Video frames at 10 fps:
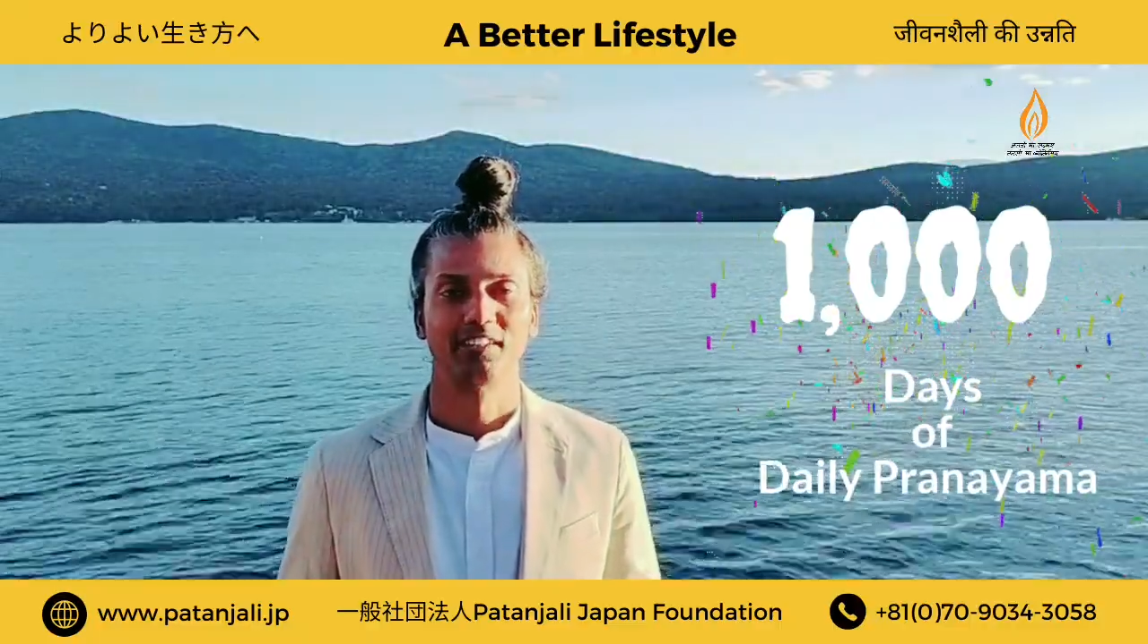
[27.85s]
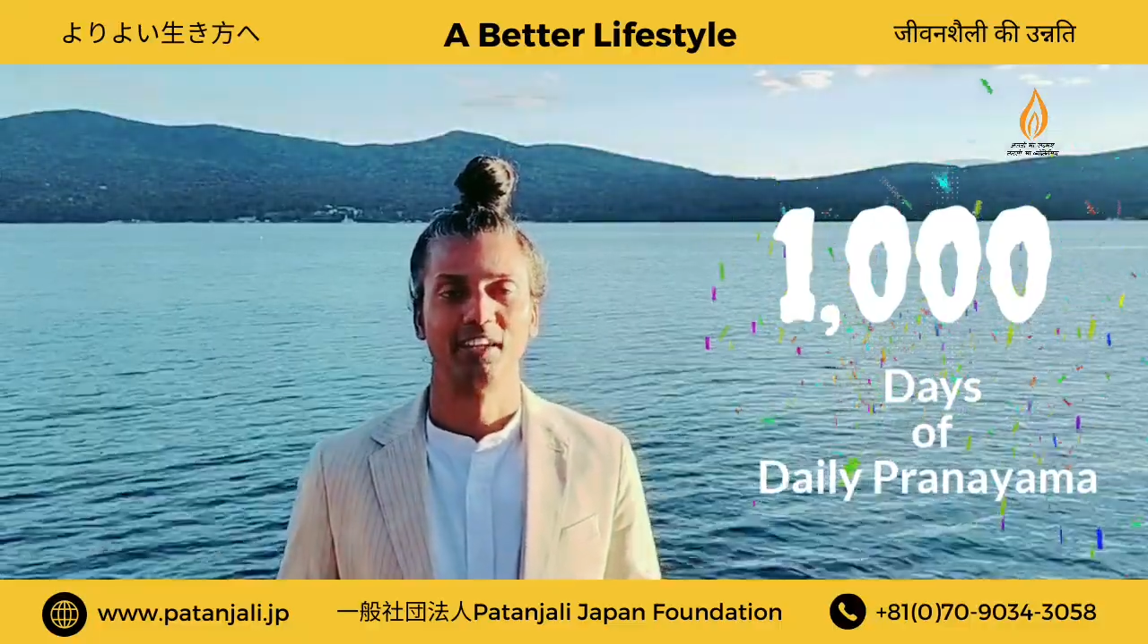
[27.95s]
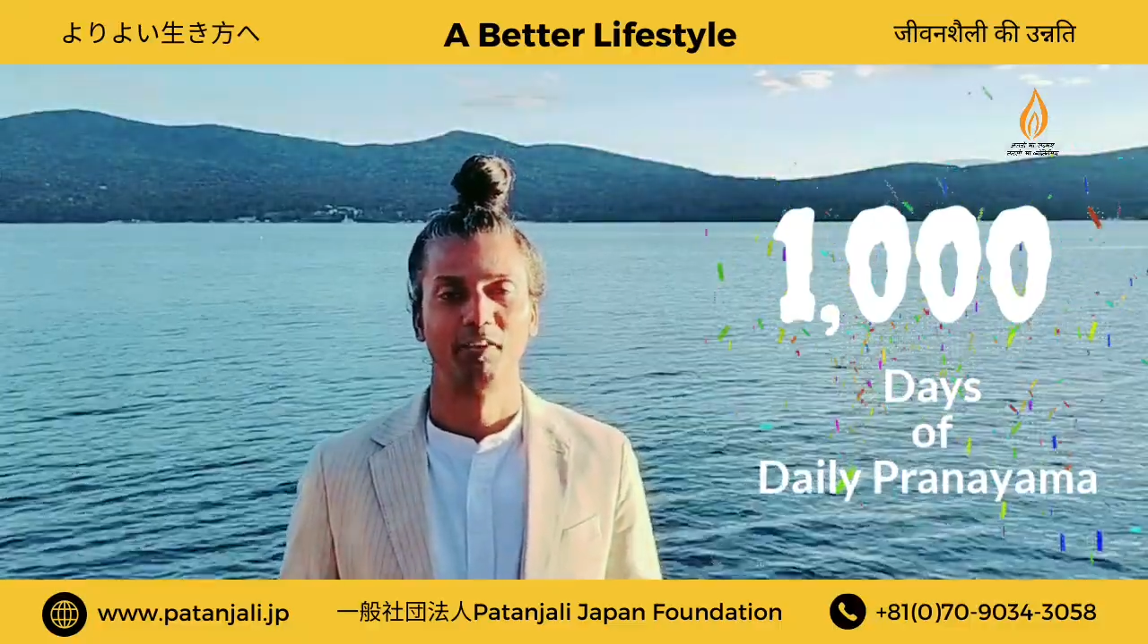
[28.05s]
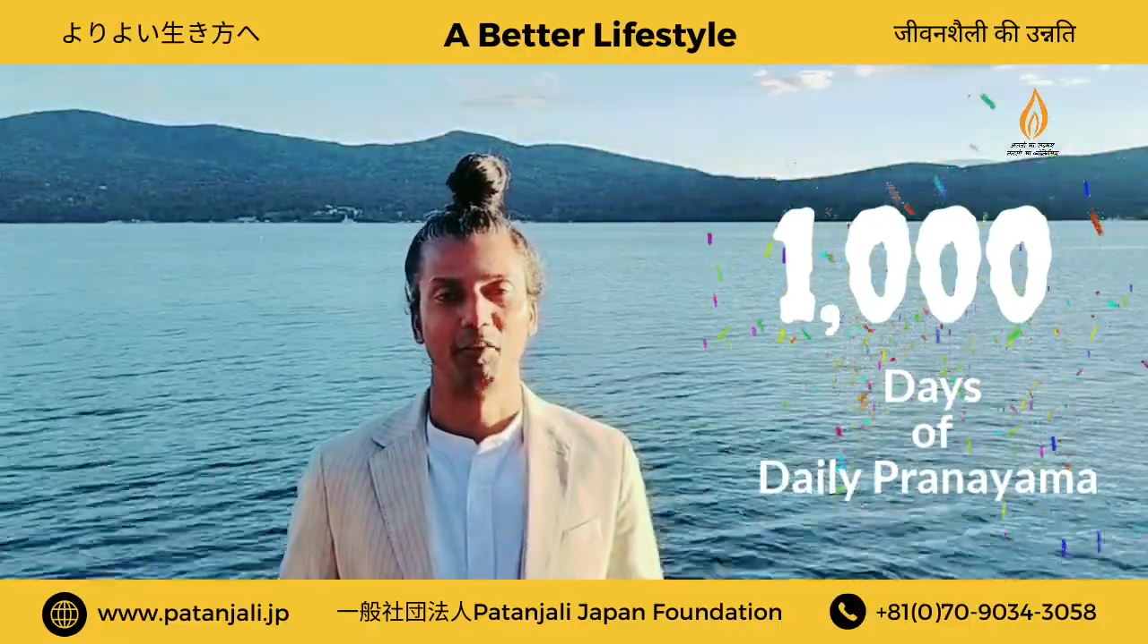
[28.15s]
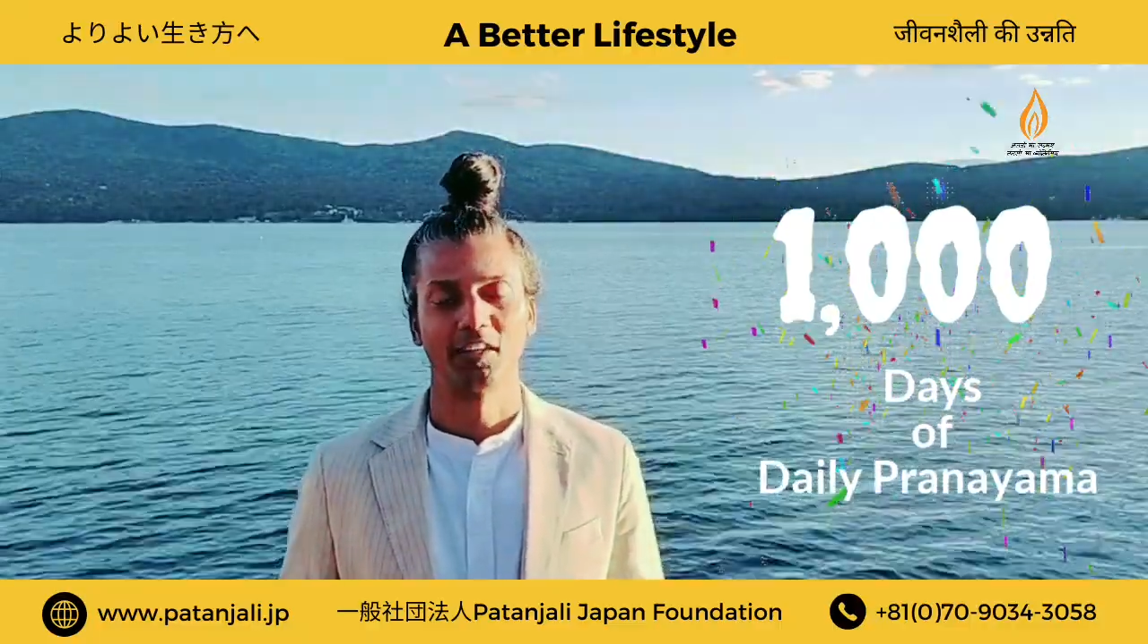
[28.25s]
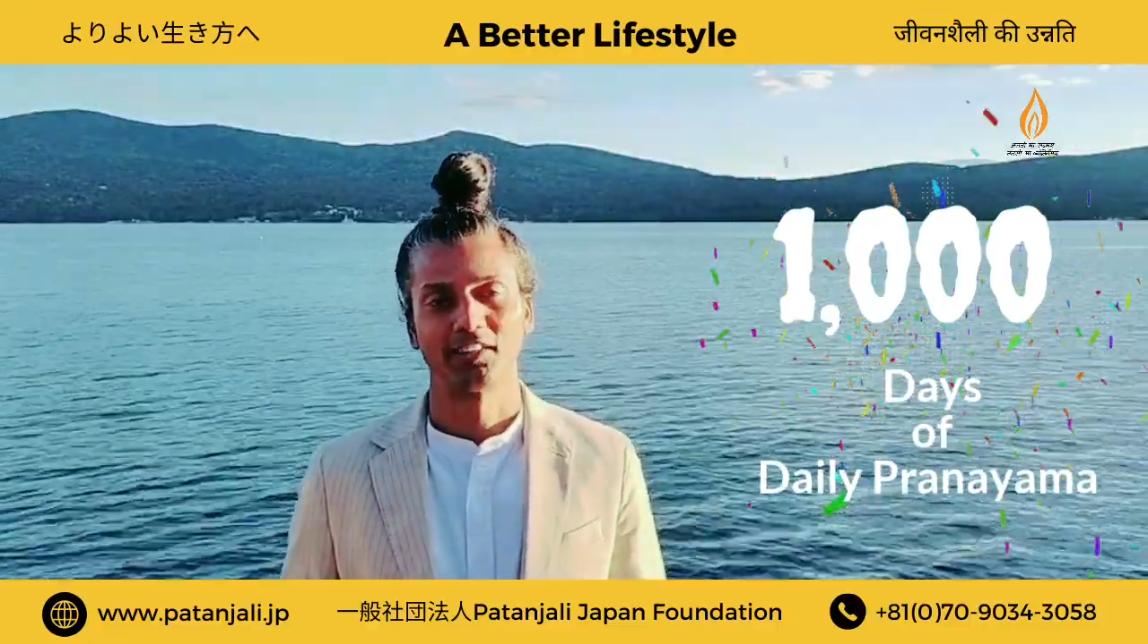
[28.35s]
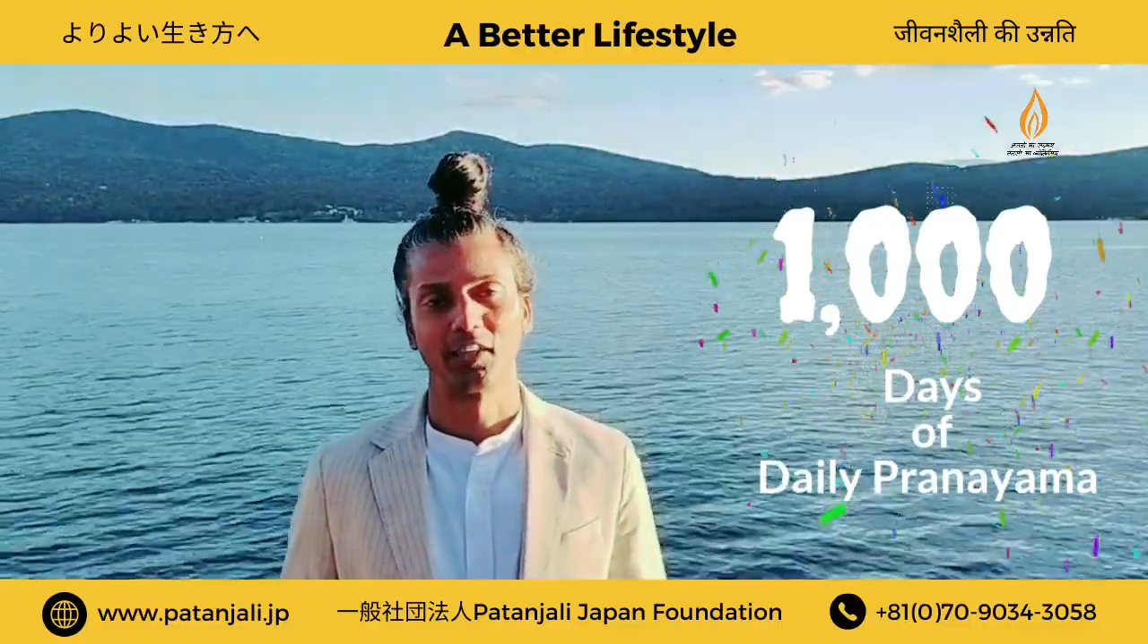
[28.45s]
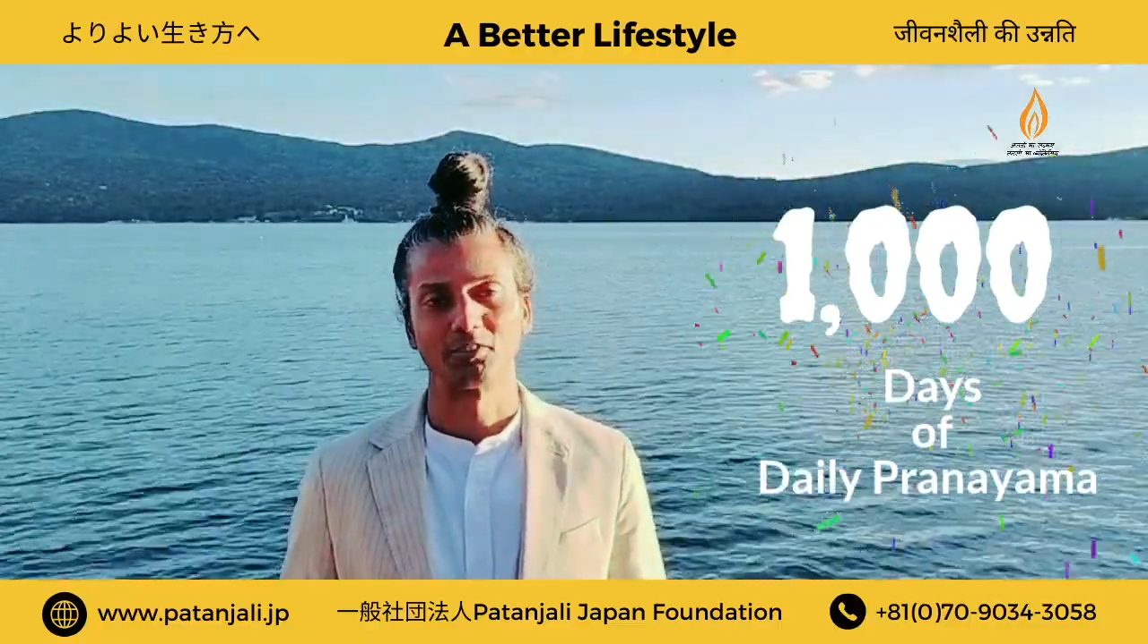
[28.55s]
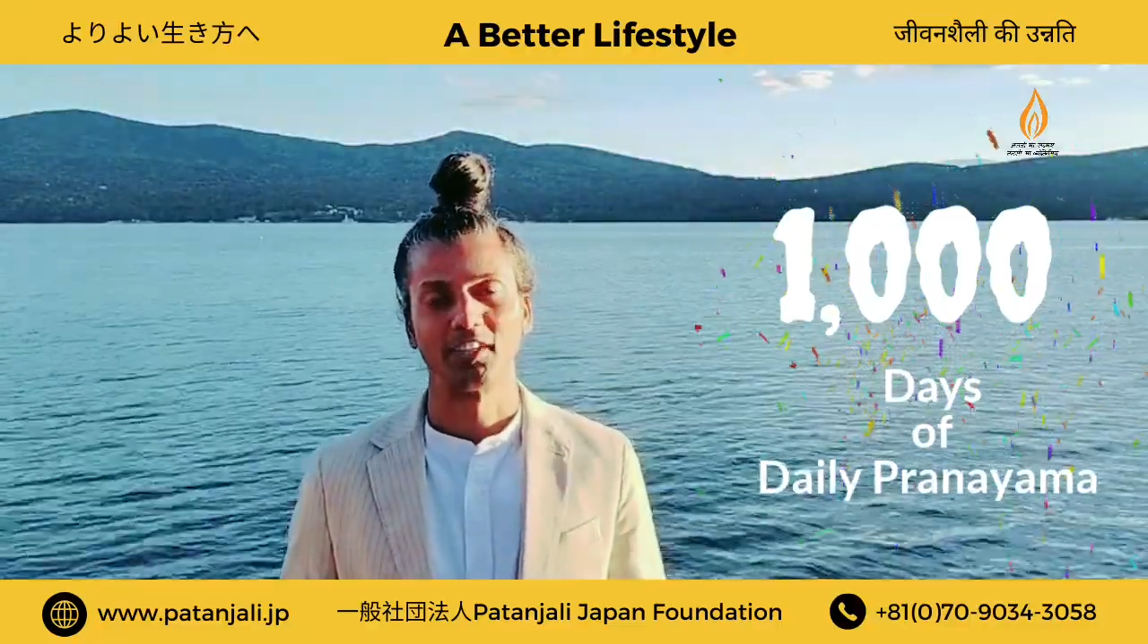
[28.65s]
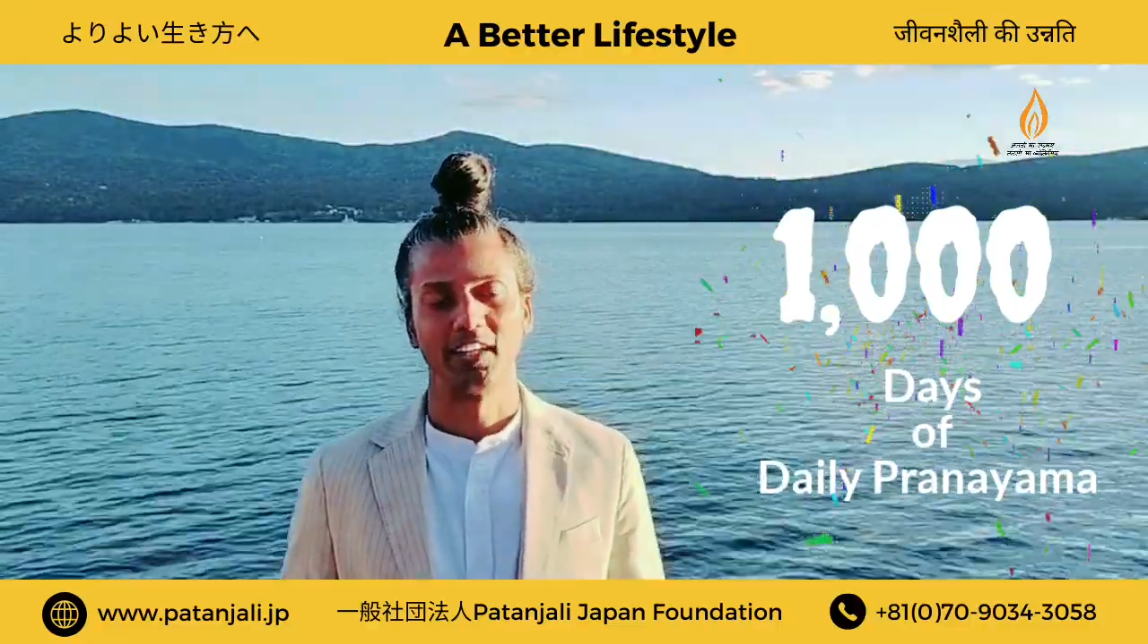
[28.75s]
uh,
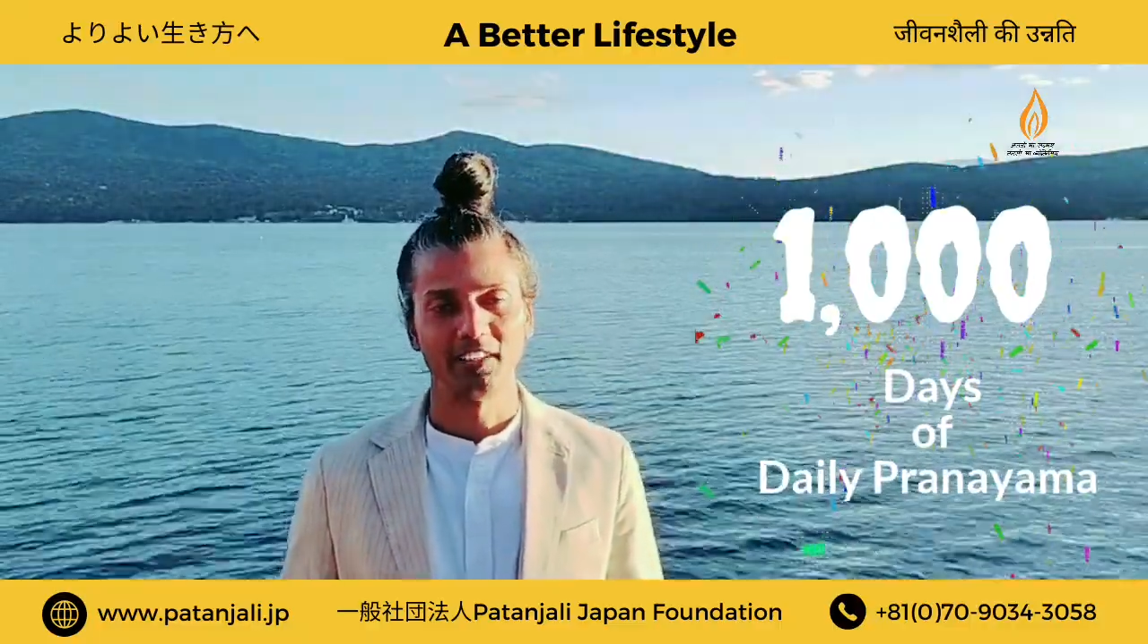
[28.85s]
1000